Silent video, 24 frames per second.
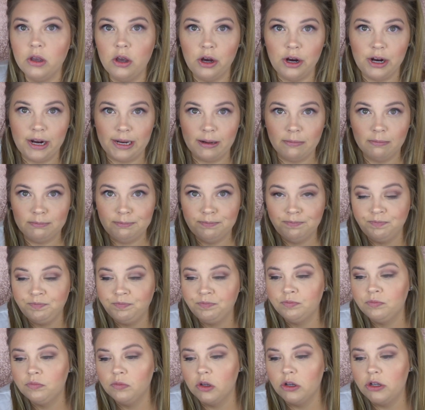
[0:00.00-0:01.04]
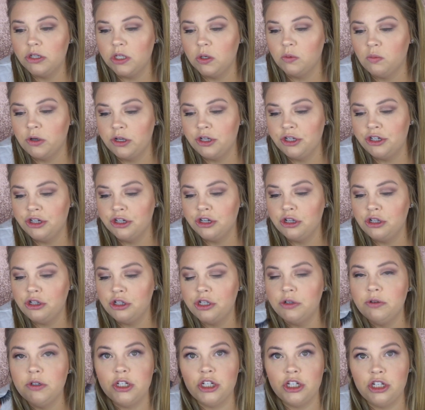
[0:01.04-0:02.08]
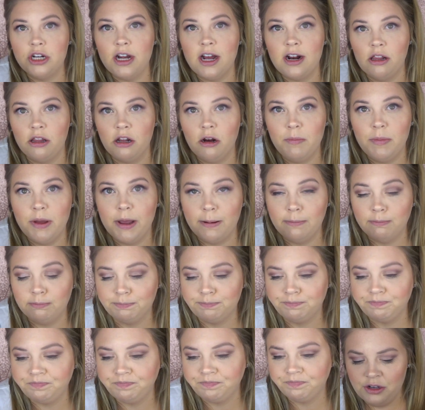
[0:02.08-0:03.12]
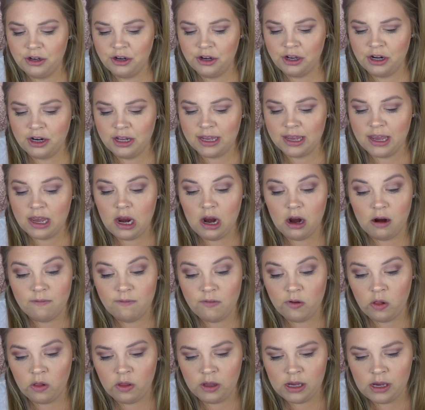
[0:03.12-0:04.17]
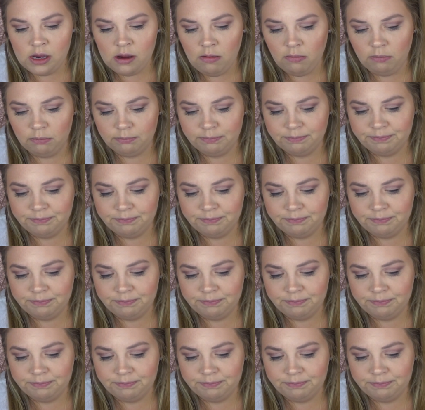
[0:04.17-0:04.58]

All right, so once your glue is dried a little bit, you're gonna carefully